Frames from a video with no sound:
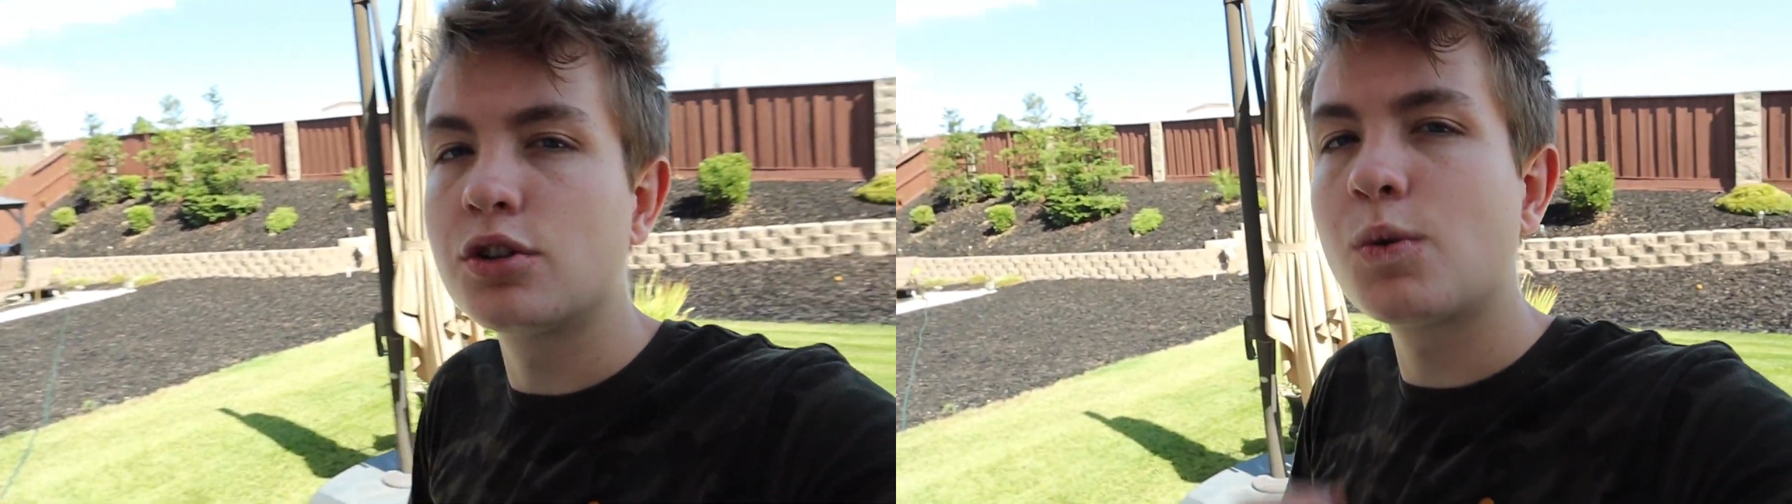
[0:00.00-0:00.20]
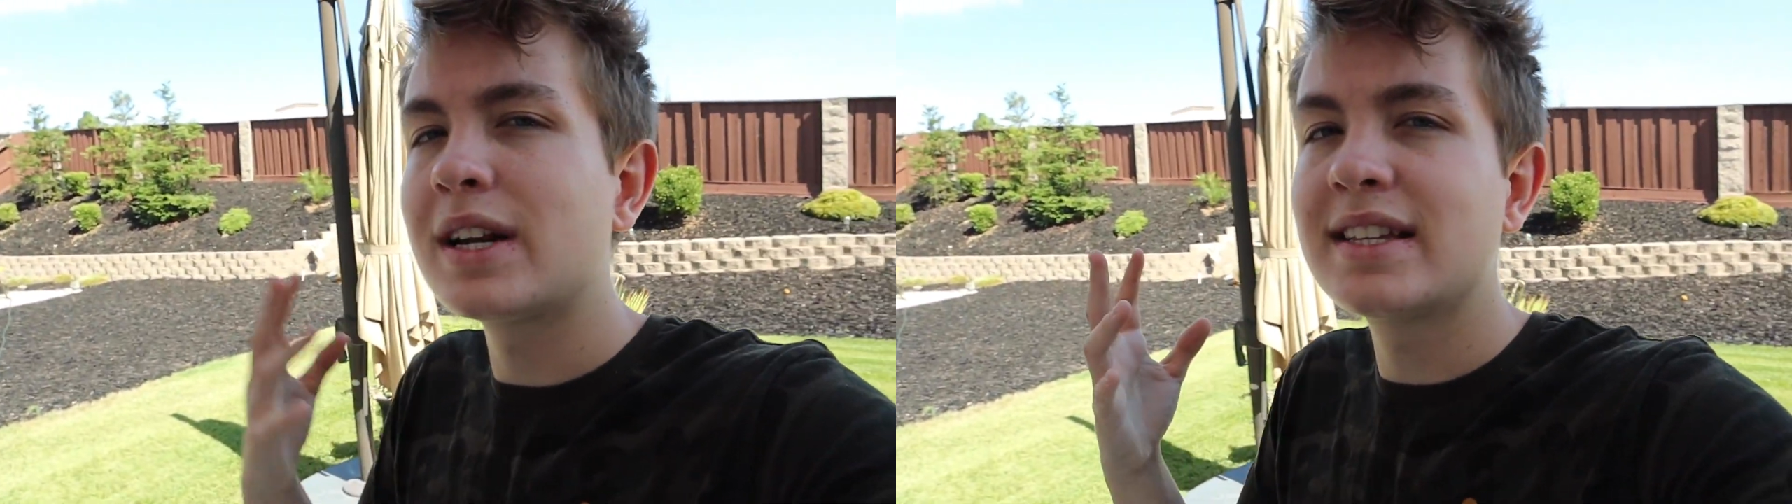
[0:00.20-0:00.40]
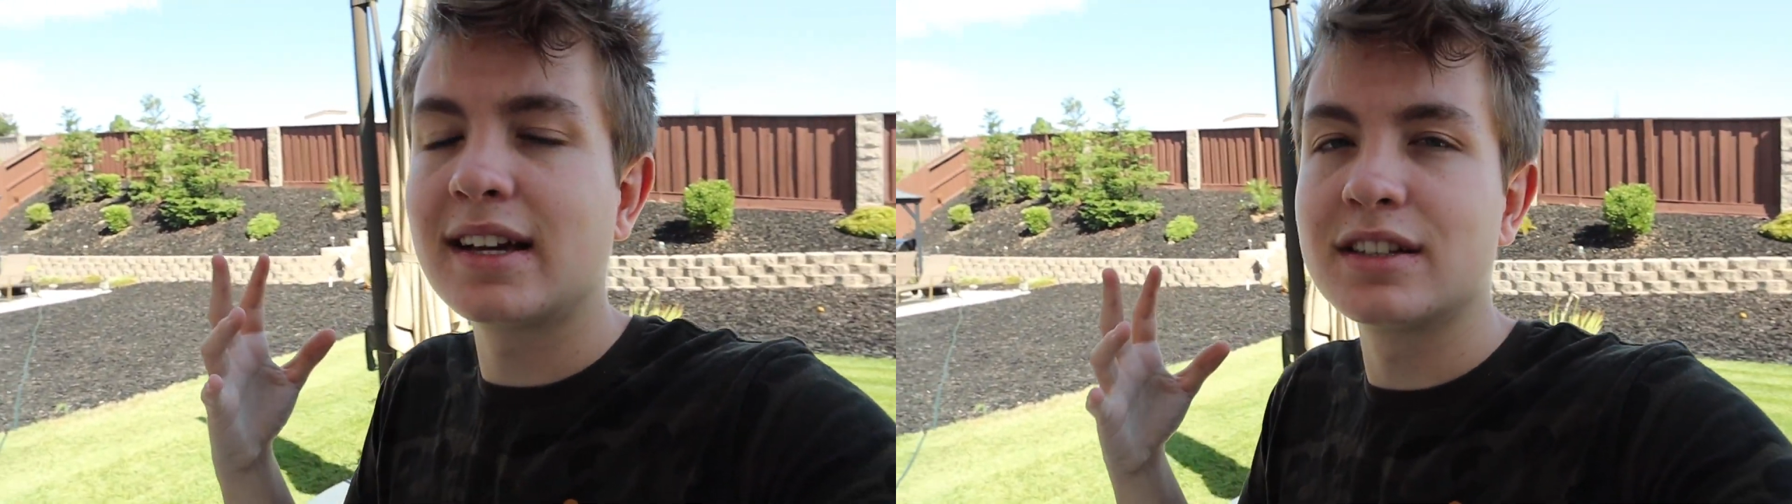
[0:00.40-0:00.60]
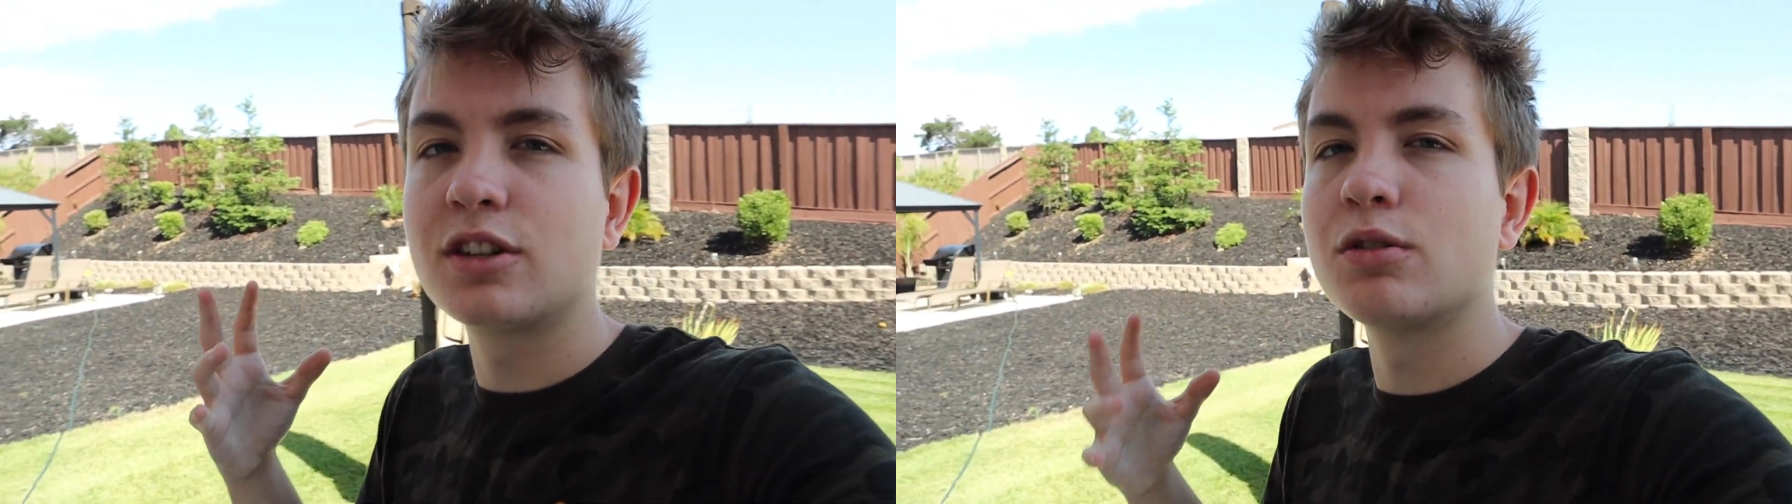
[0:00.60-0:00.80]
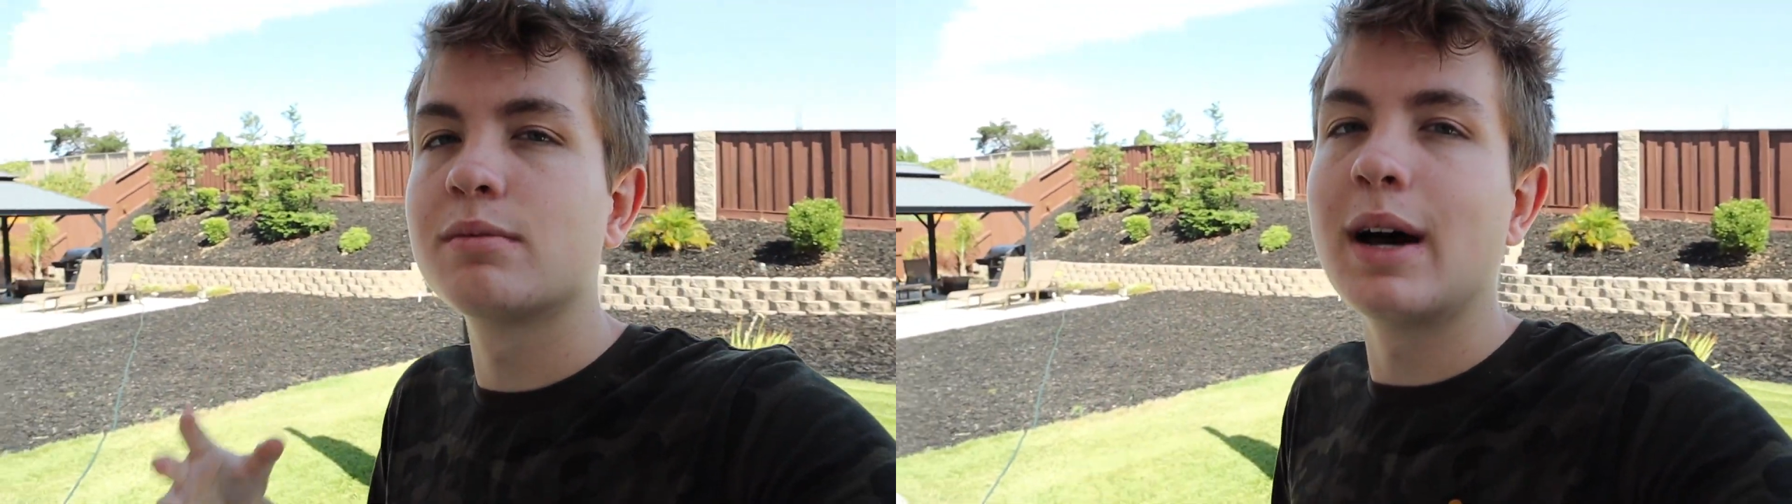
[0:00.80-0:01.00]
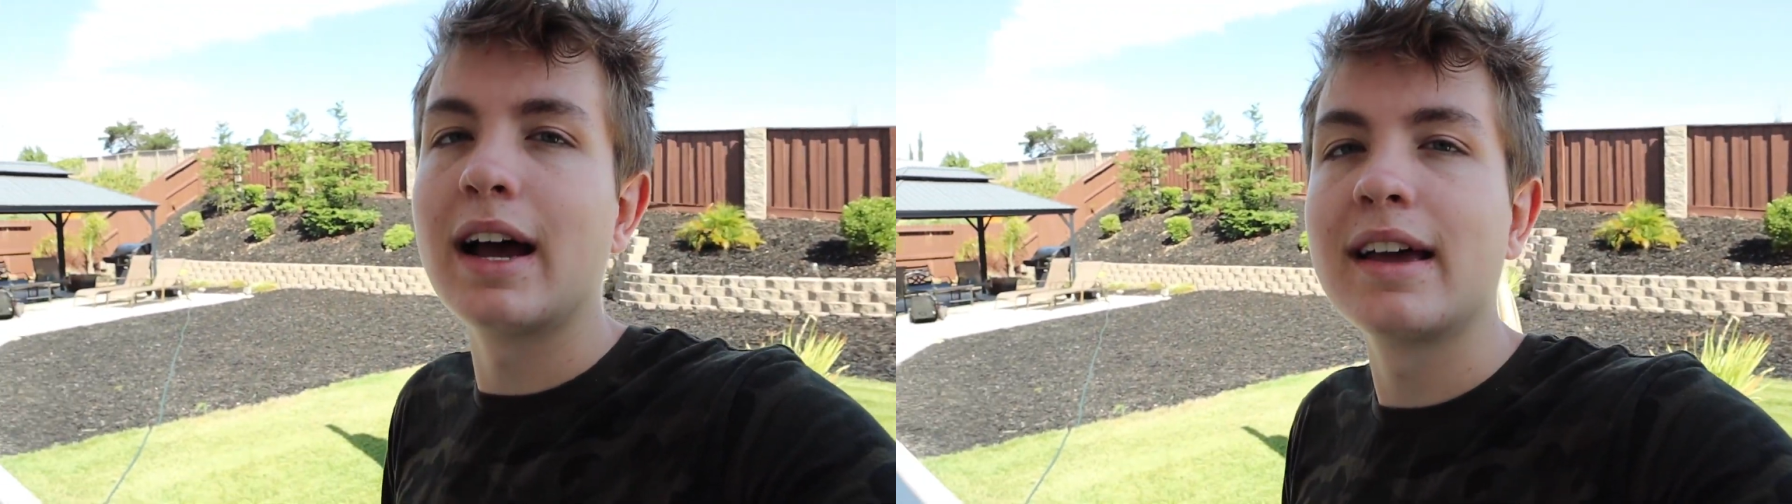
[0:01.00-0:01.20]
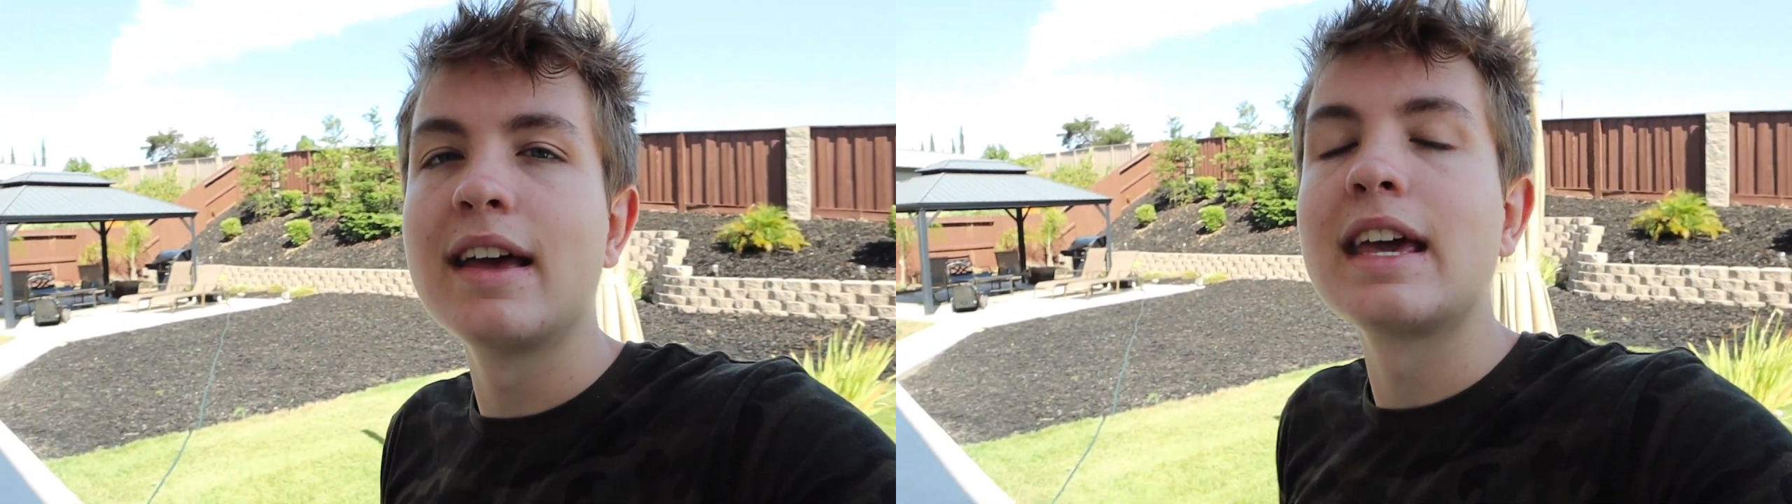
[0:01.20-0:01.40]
20 seconds goes by,